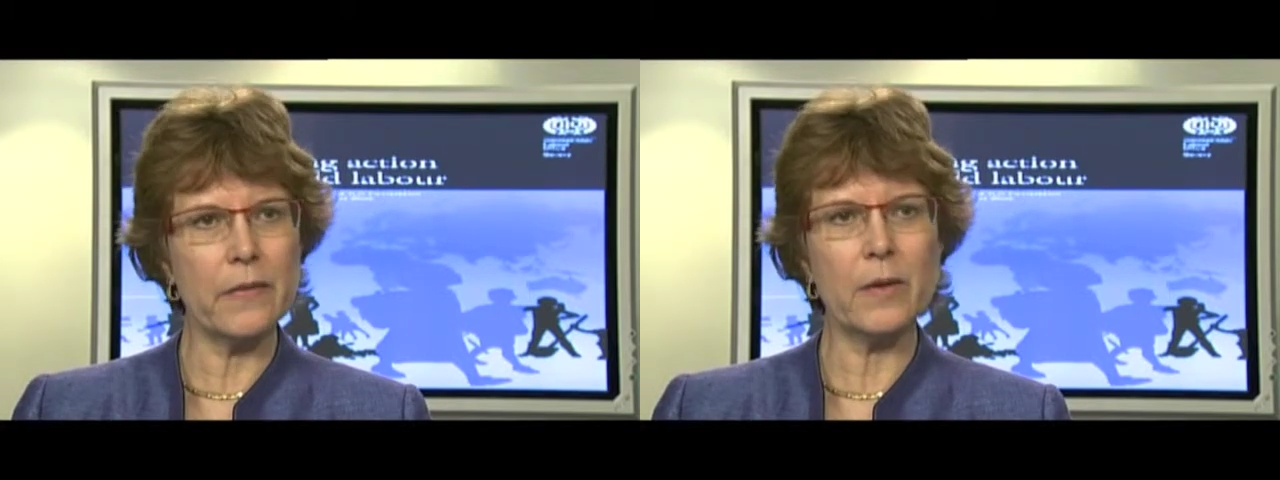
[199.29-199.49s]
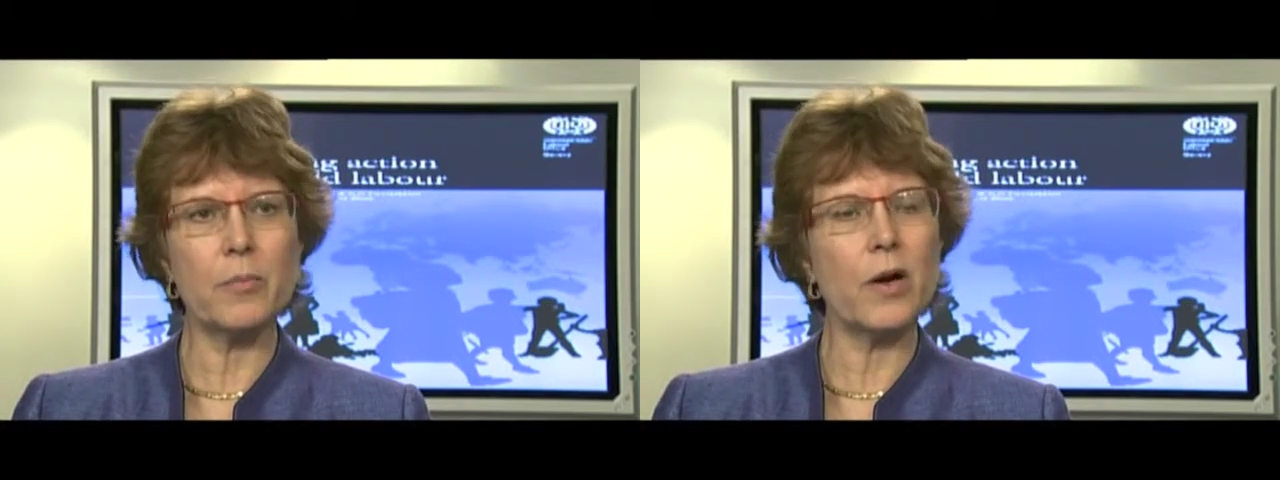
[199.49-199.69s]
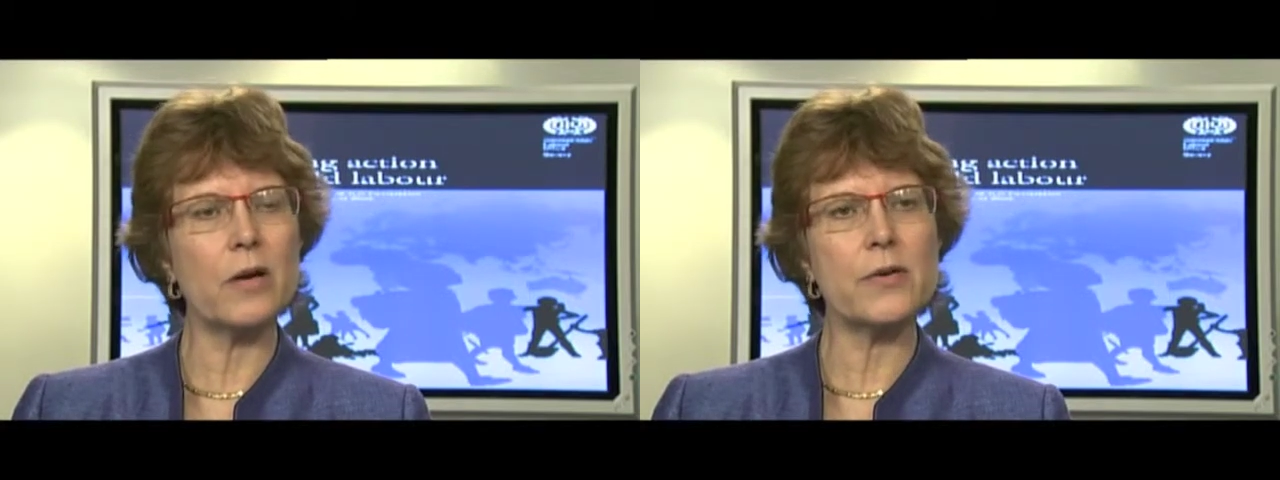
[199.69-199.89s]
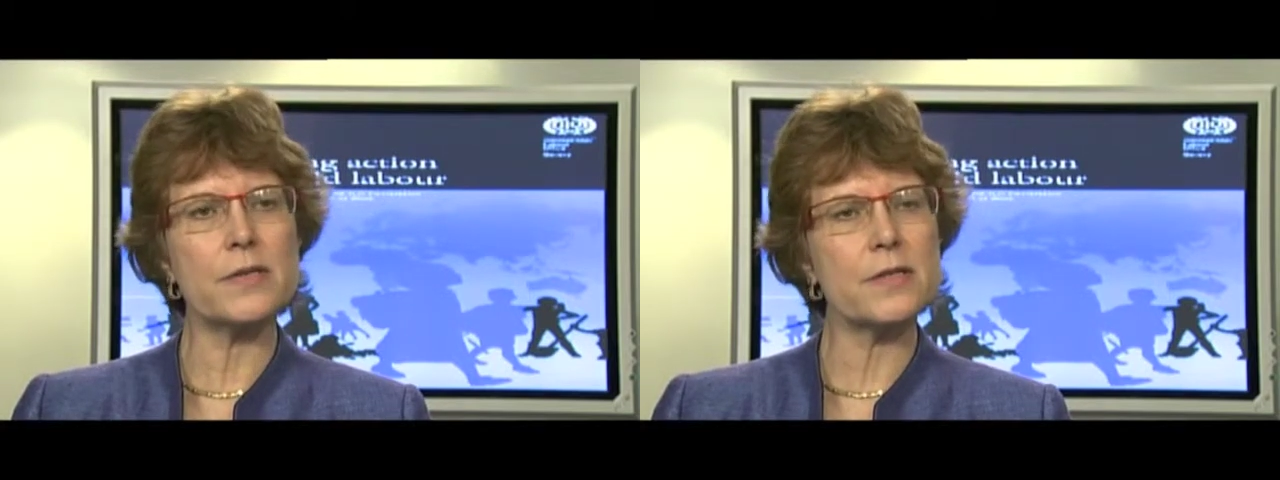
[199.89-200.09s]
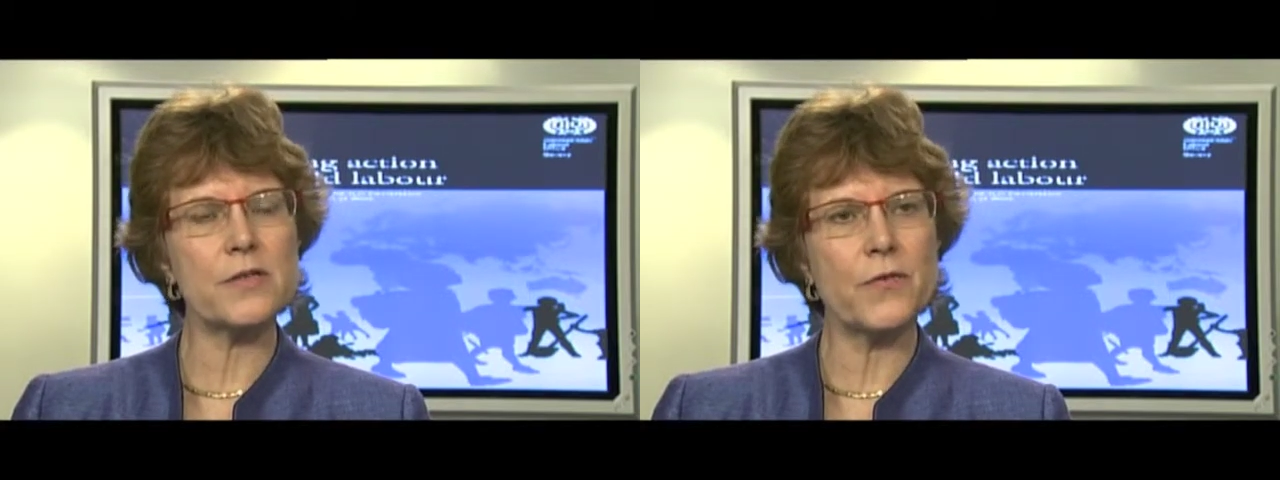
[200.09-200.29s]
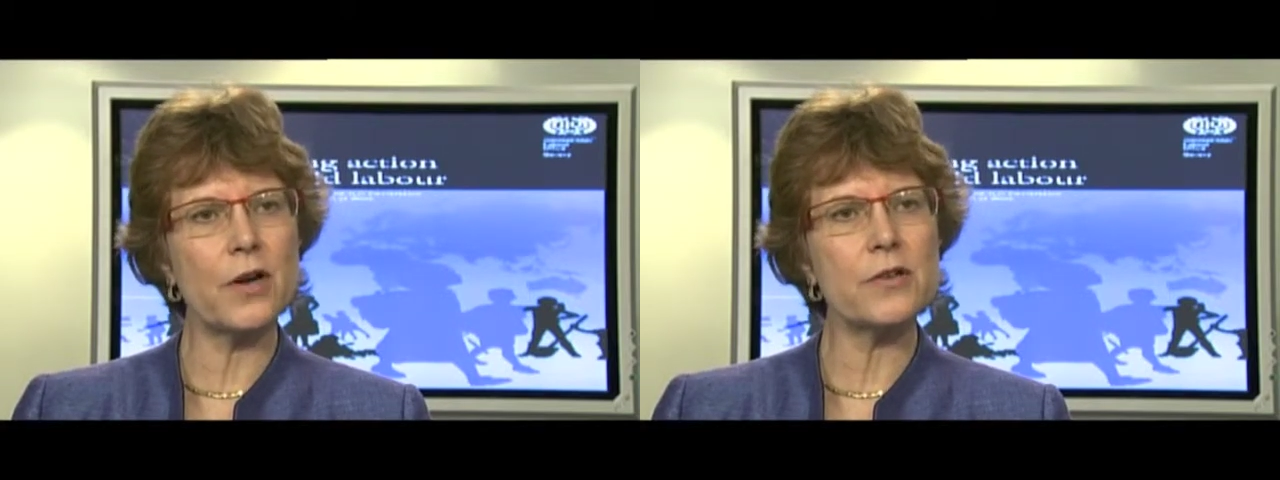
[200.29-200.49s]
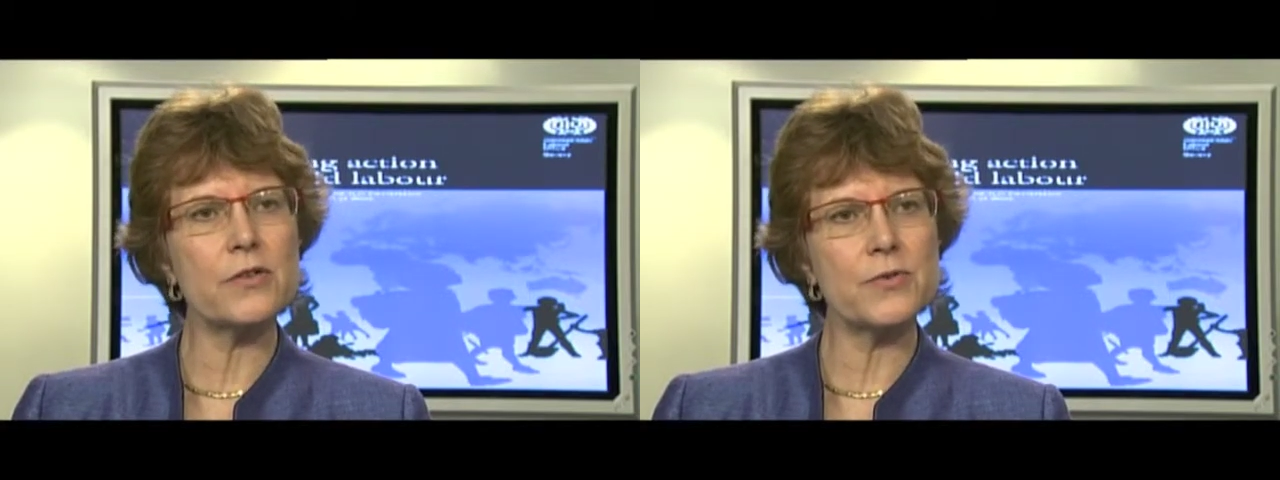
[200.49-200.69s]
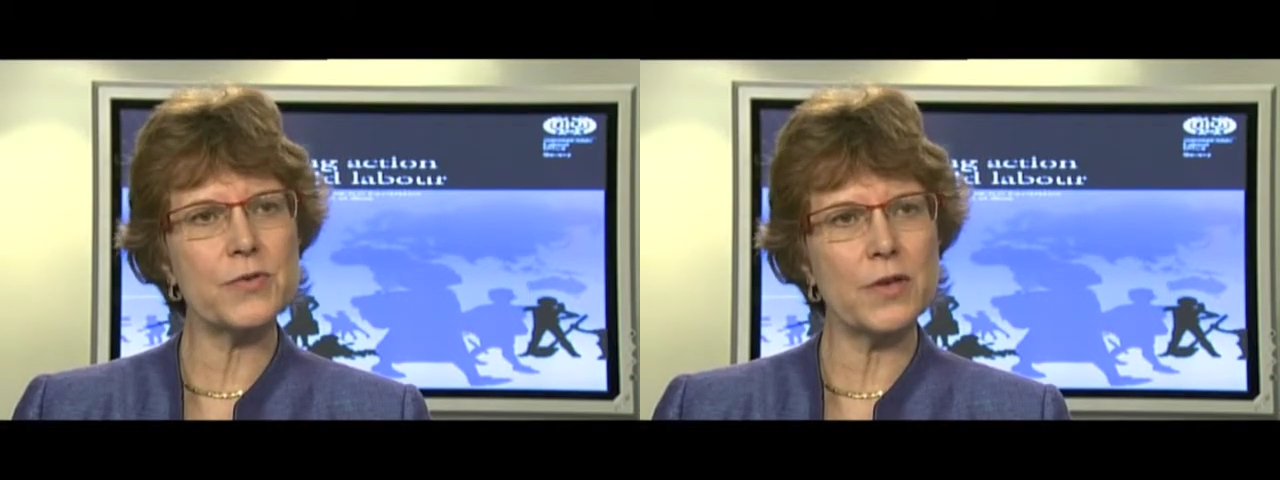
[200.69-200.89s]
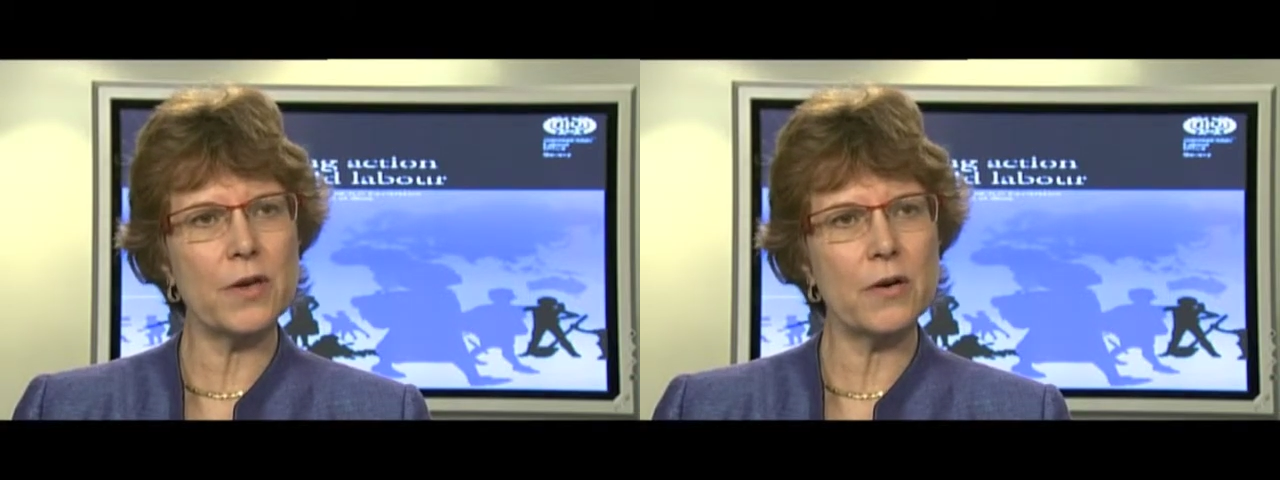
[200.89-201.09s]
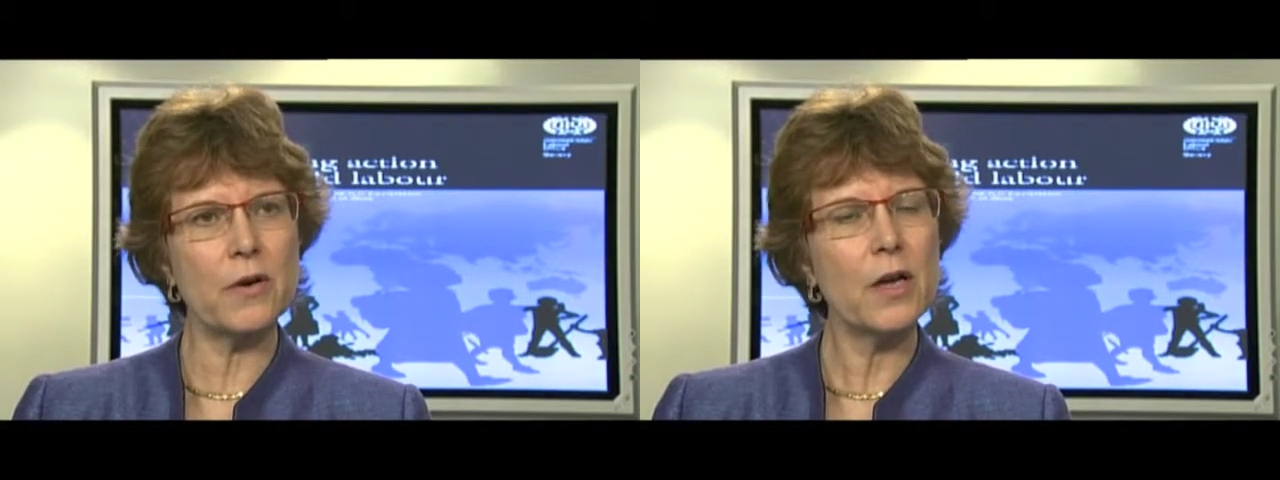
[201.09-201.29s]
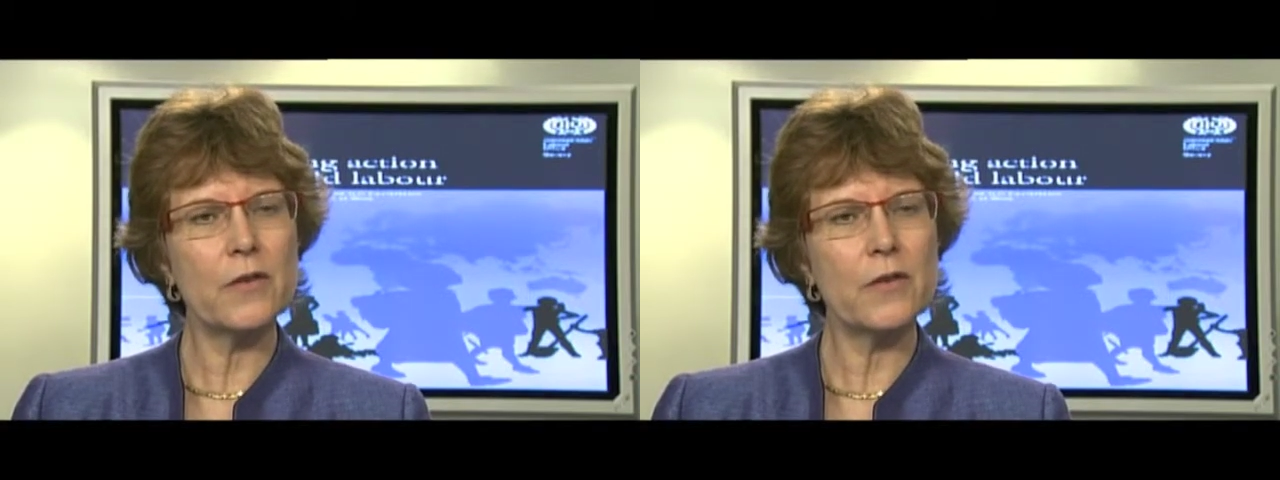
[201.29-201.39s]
and the progress is far too slow